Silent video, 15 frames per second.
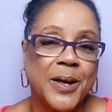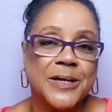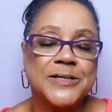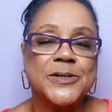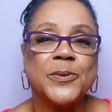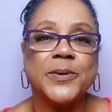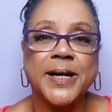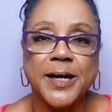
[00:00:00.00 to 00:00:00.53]

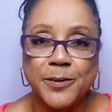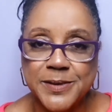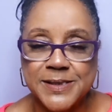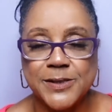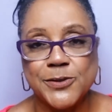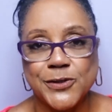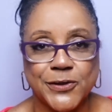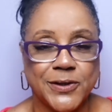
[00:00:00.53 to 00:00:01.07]
So when I was
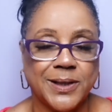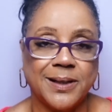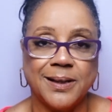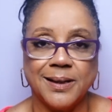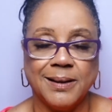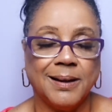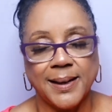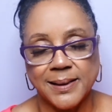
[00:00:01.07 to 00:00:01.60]
in
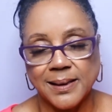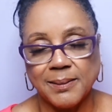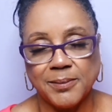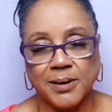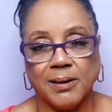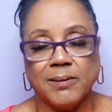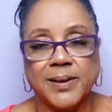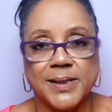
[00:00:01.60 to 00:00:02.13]
Turkey, I ended up
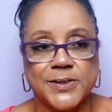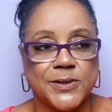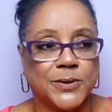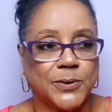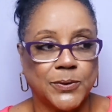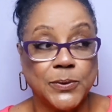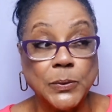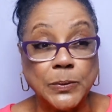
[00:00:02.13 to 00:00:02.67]
going
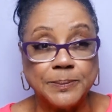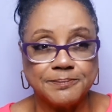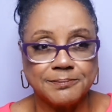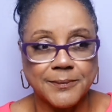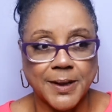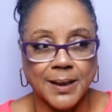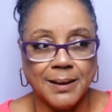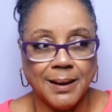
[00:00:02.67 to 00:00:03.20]
to
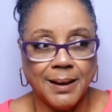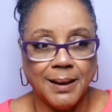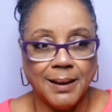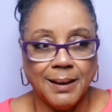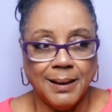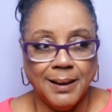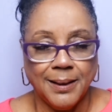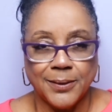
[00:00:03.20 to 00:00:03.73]

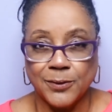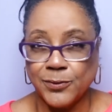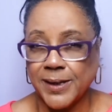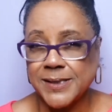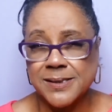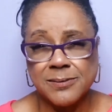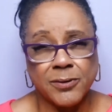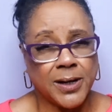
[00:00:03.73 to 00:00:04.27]
the
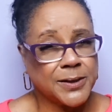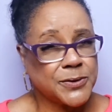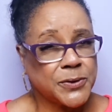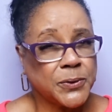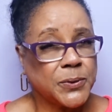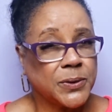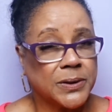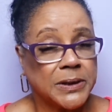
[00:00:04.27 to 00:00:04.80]
restaurant
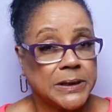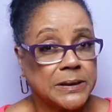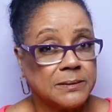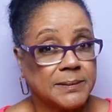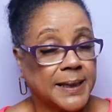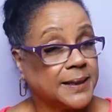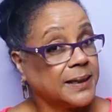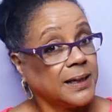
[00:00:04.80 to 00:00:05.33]
tour.
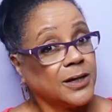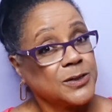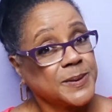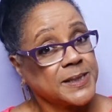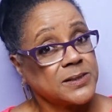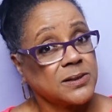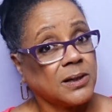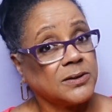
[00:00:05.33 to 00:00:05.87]
I think he goes by
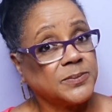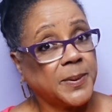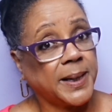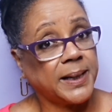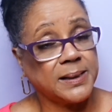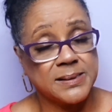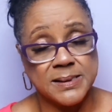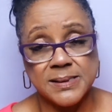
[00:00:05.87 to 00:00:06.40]
Salt
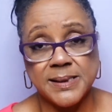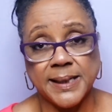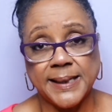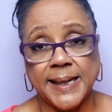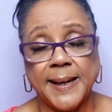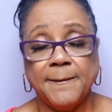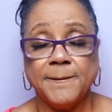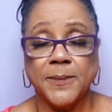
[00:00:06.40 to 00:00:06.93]
Bay is his
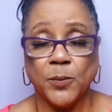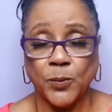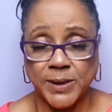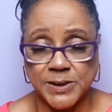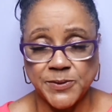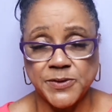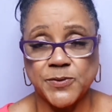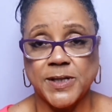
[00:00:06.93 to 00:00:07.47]
nickname. Went
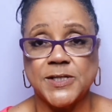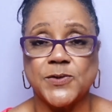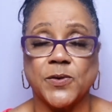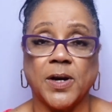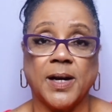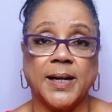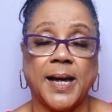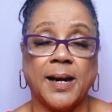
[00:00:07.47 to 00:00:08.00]
to his
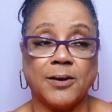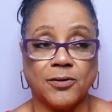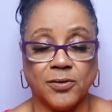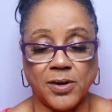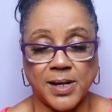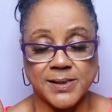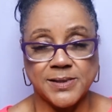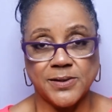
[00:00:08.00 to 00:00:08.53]
restaurant and
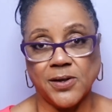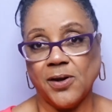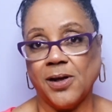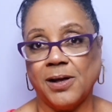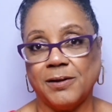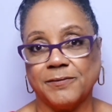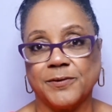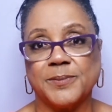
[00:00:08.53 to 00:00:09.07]
across the
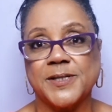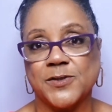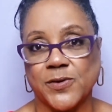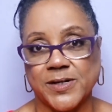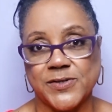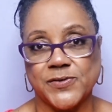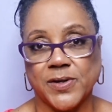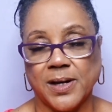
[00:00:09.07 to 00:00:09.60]
hall from his
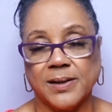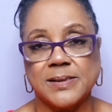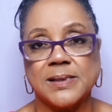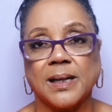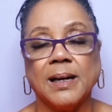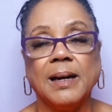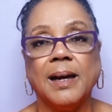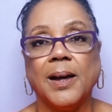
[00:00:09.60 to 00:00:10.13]
restaurant
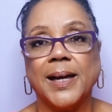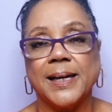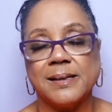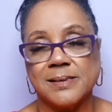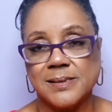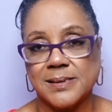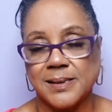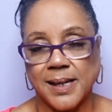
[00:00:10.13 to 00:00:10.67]

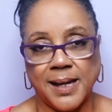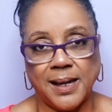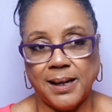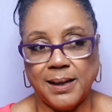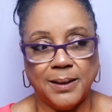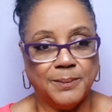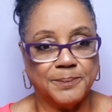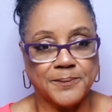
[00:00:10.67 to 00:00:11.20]
is
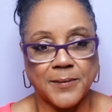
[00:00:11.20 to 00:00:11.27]
a